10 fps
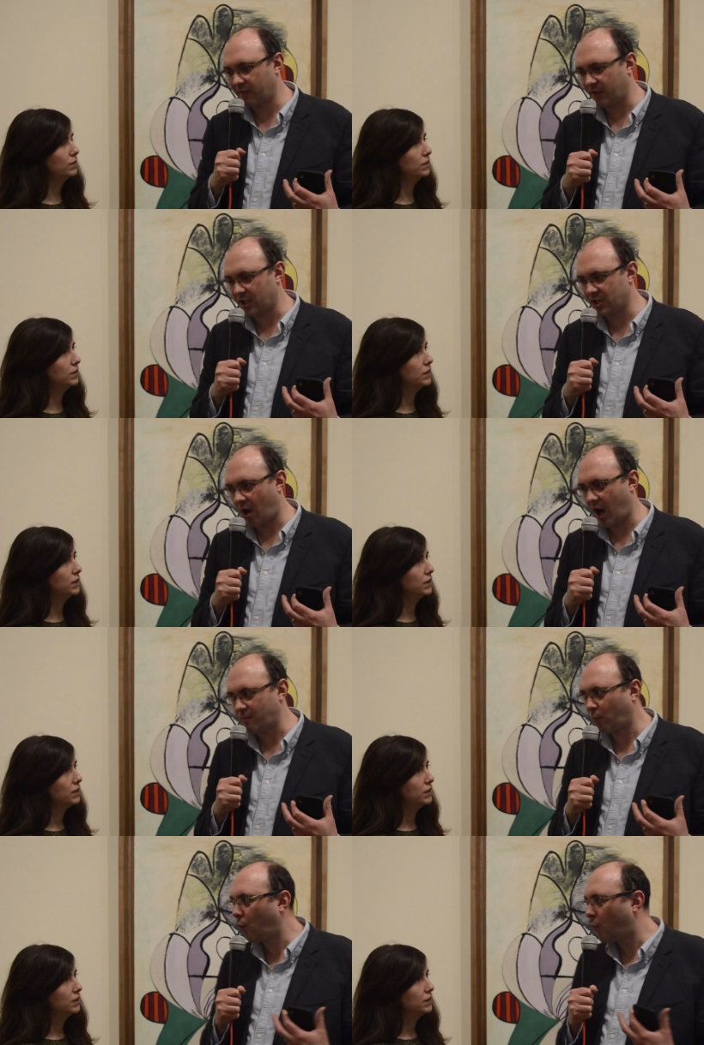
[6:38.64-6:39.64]
Speaker 1: even at the
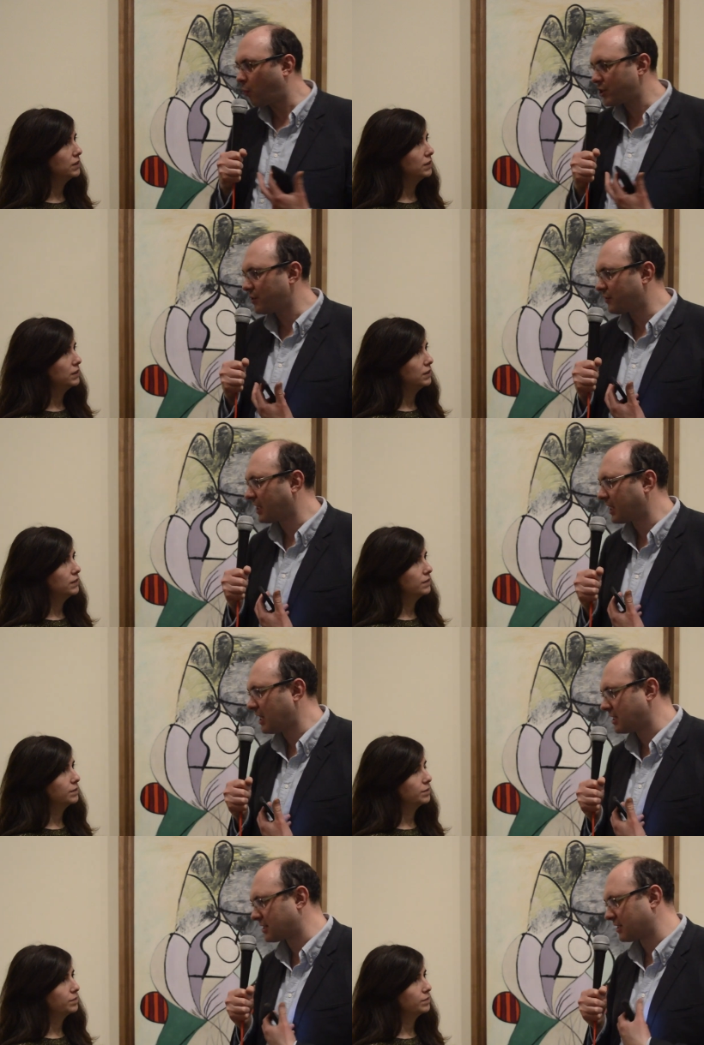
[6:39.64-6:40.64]
time, what, what do you think it
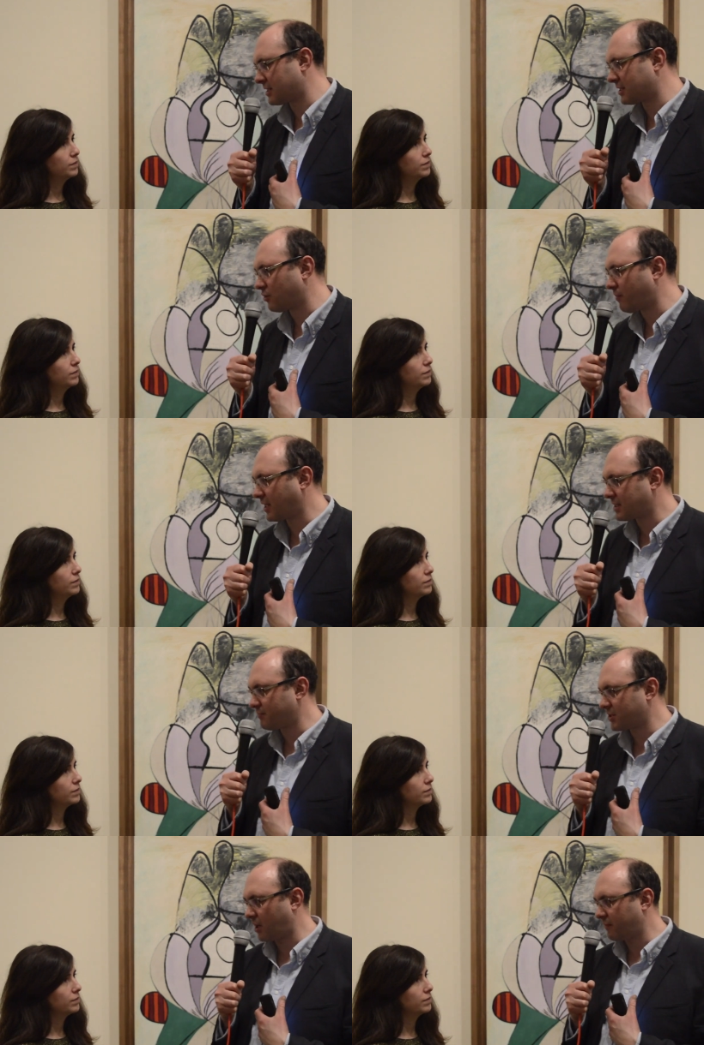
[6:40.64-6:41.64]
is that still makes
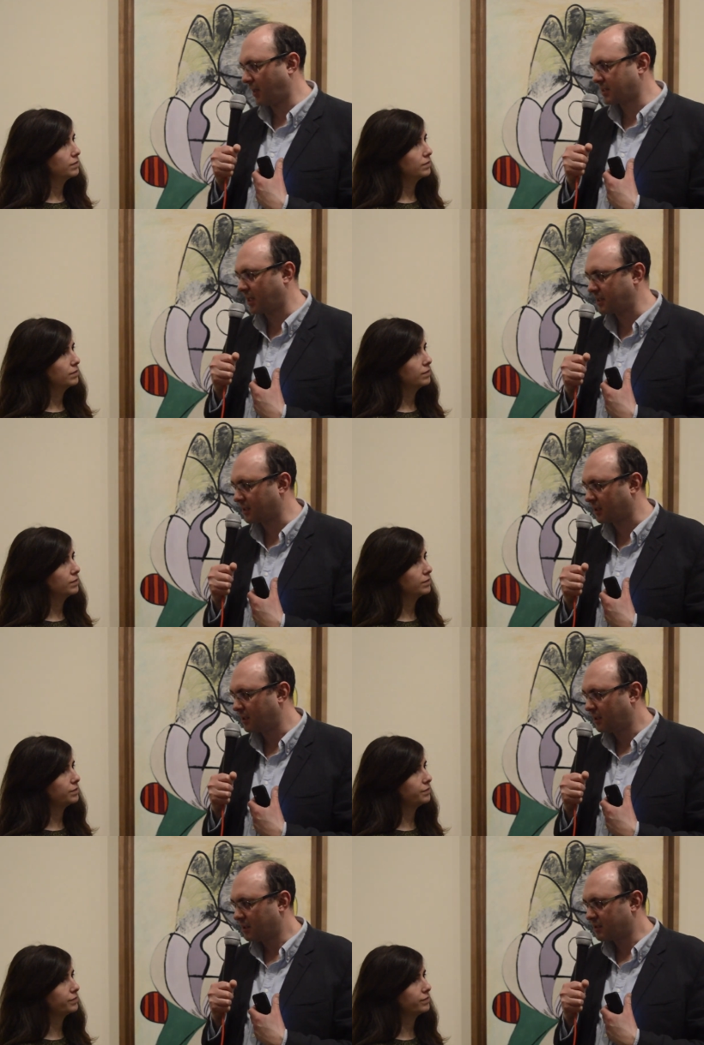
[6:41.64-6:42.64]
him so fascinating
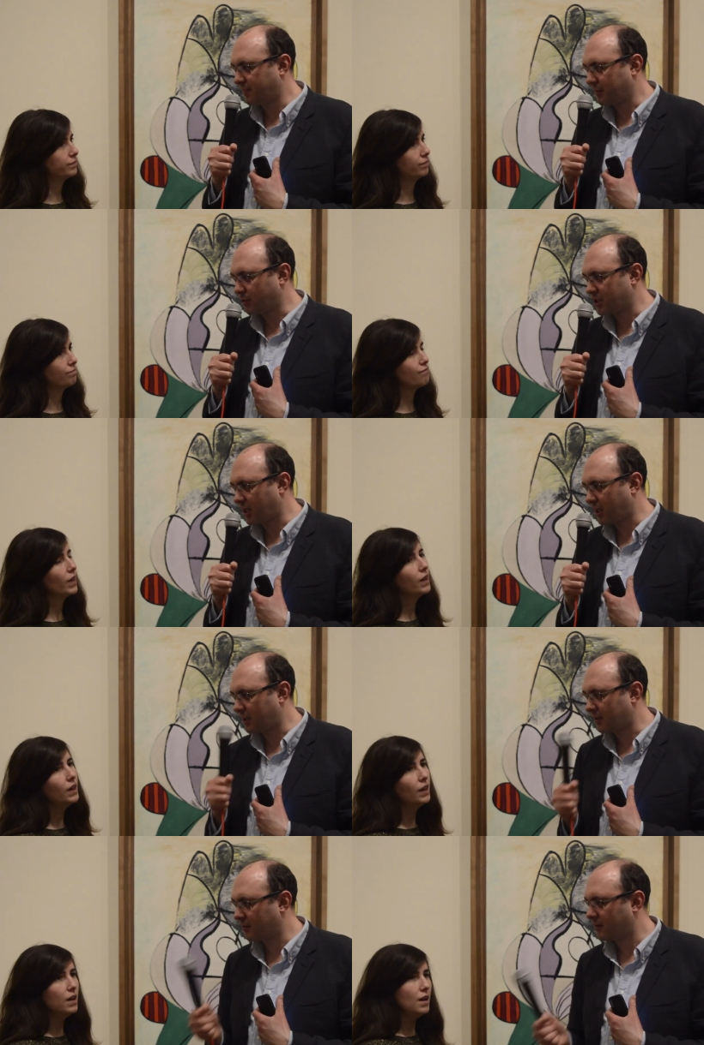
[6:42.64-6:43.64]
to people
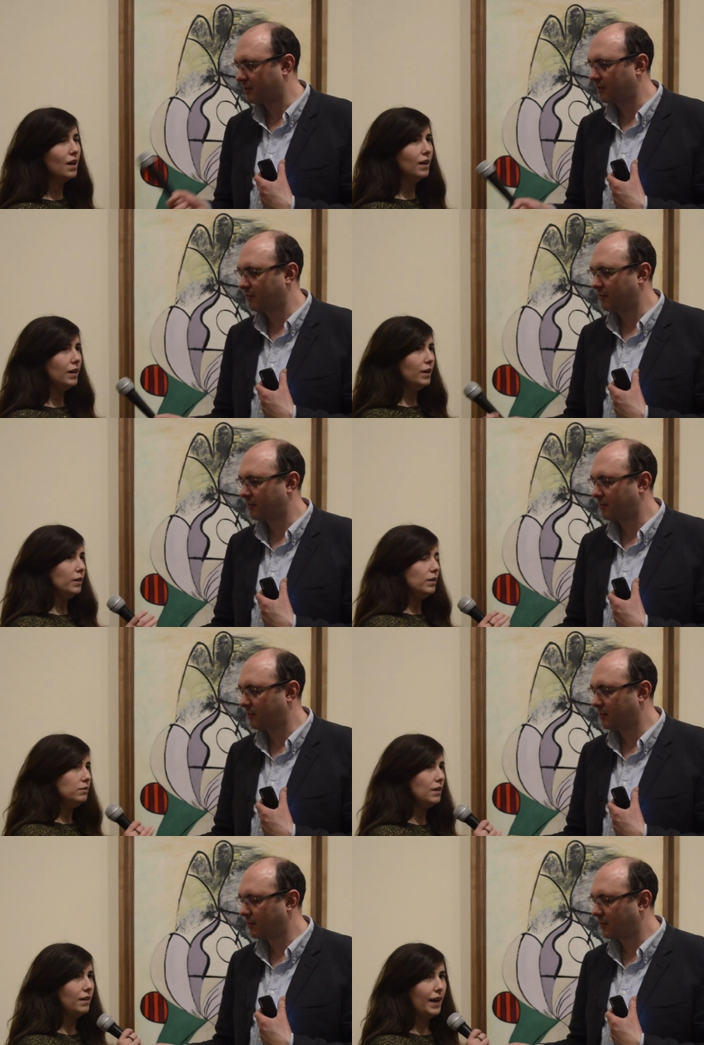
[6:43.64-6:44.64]
today?
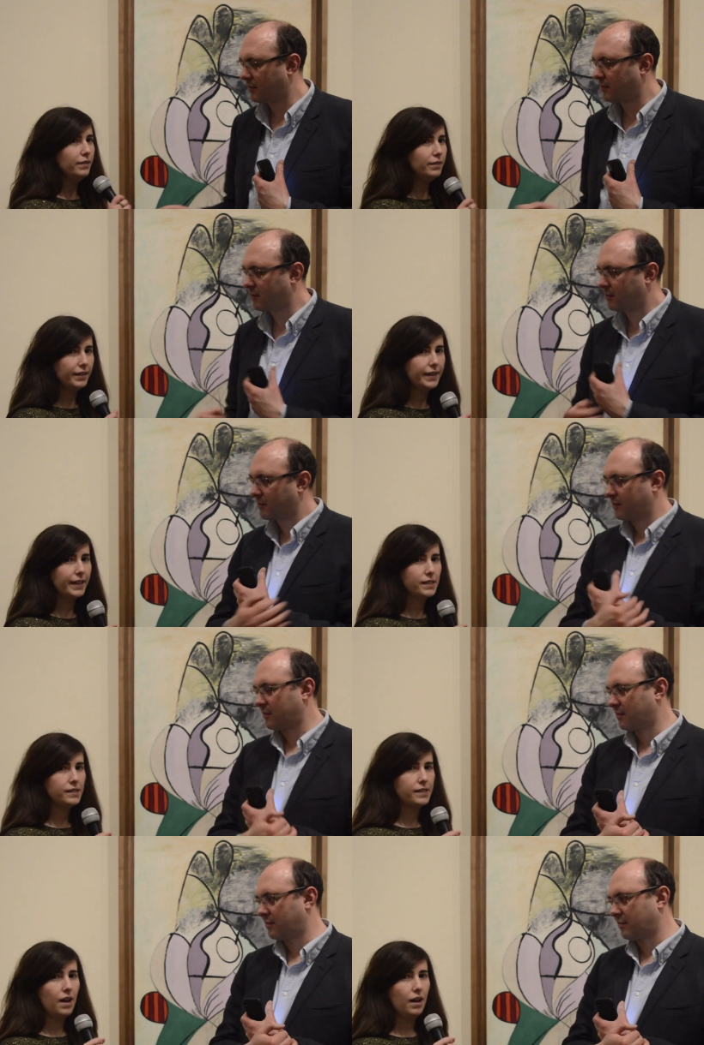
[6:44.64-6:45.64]
Speaker 2: Well, I think
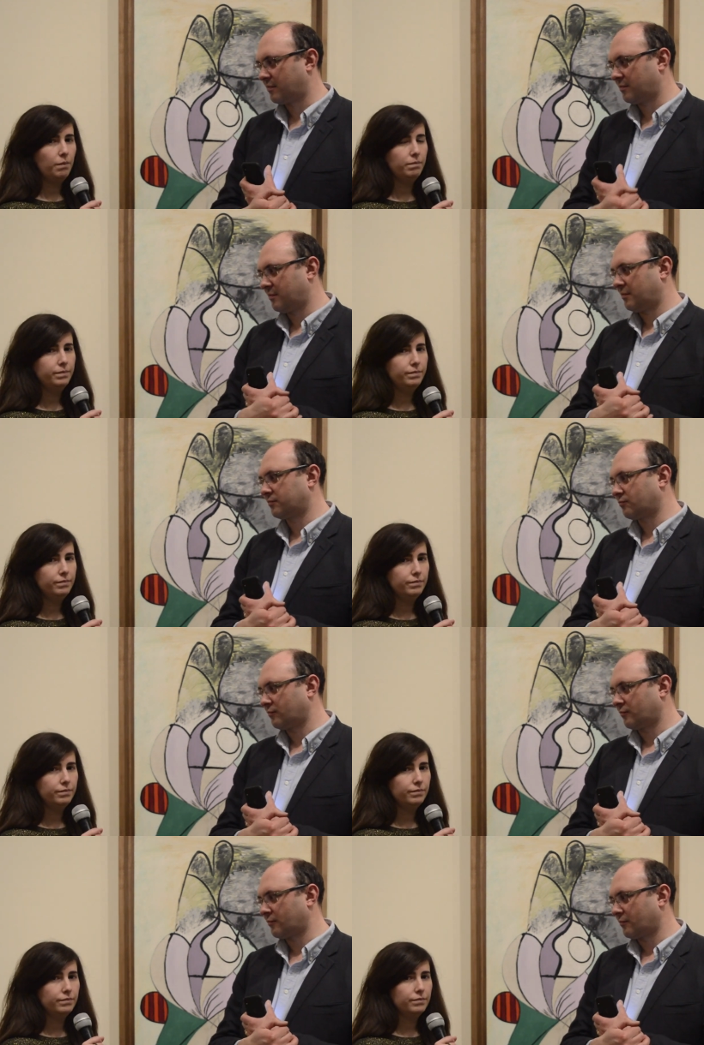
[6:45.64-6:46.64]
it's
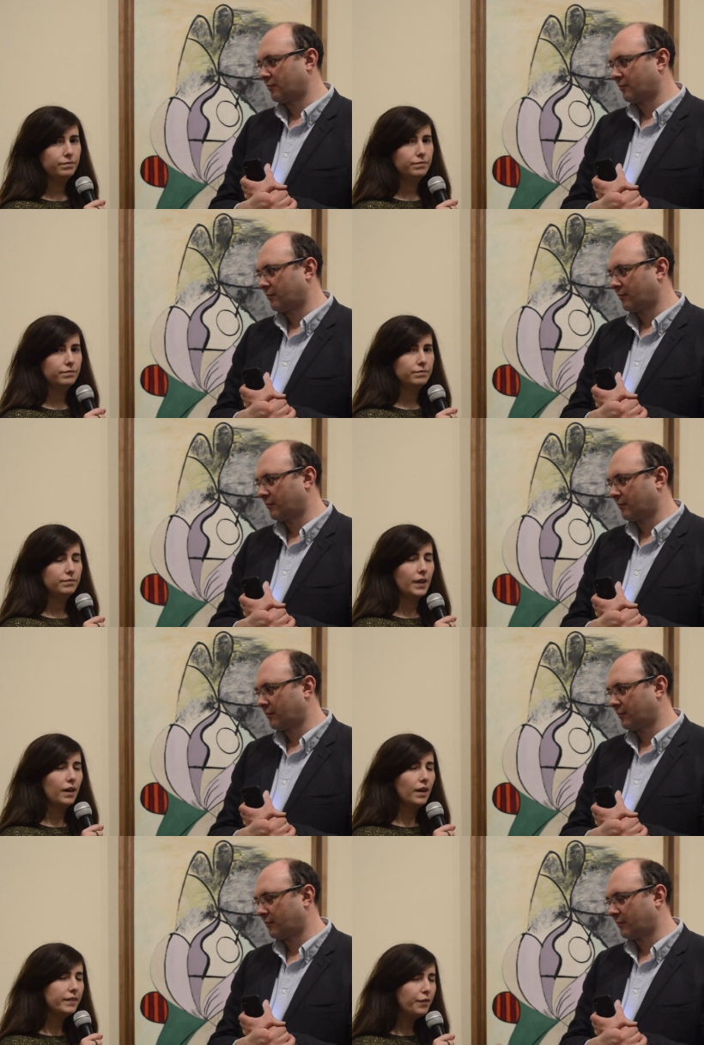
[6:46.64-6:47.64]
um,
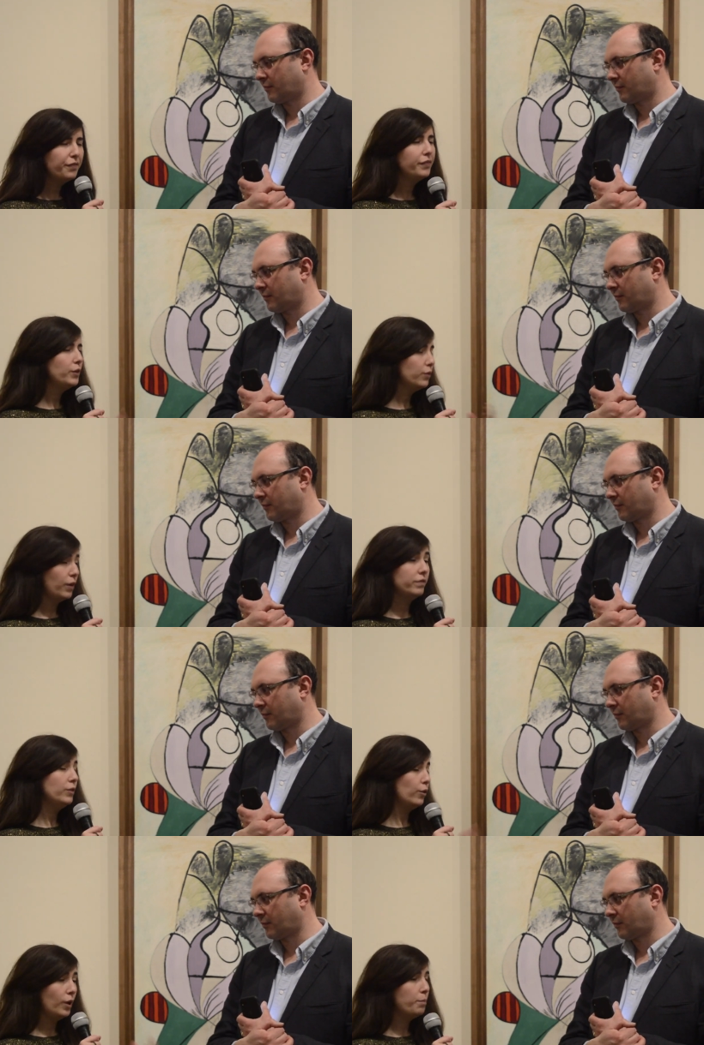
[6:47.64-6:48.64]
uh, there are few, there
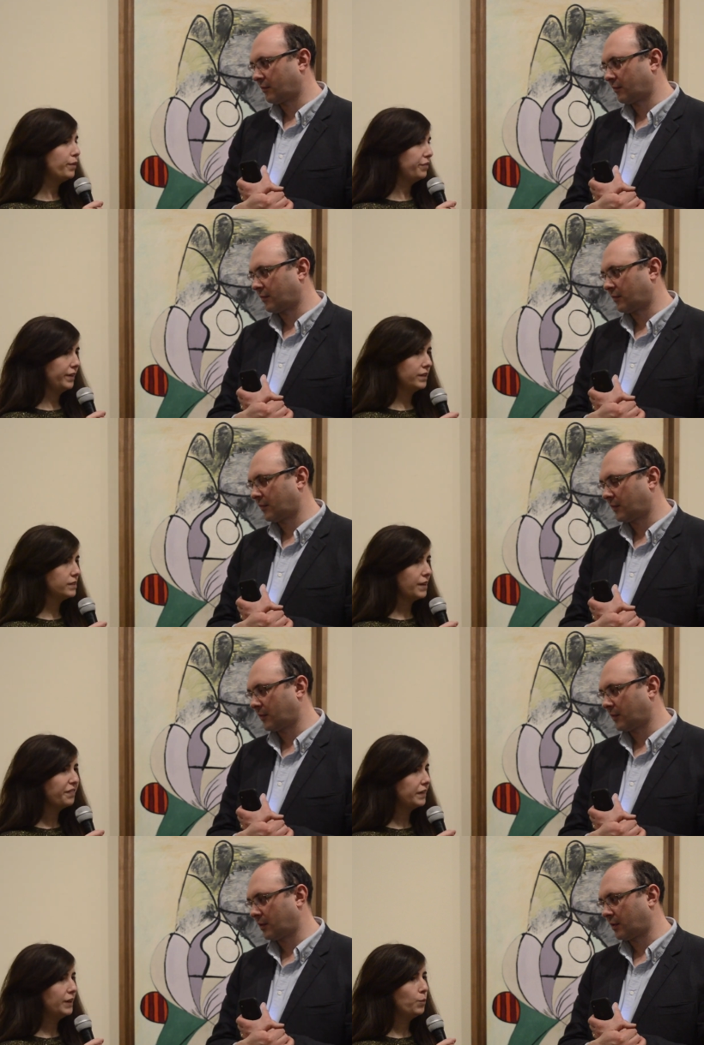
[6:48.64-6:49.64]
are a number of things
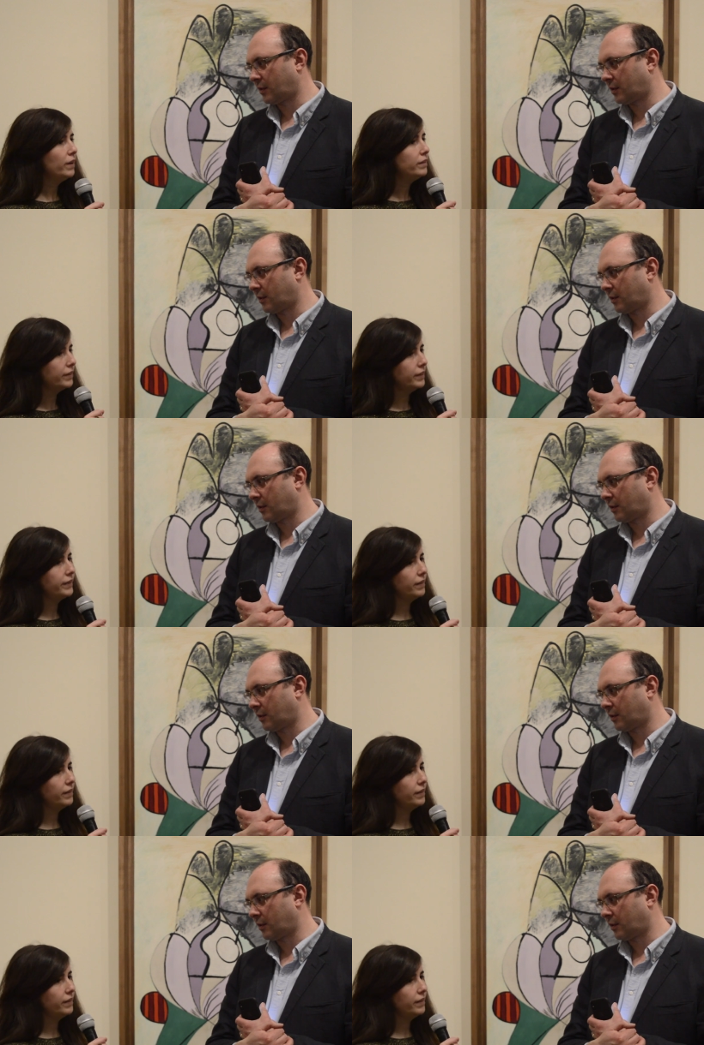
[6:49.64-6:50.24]
definitely. One thing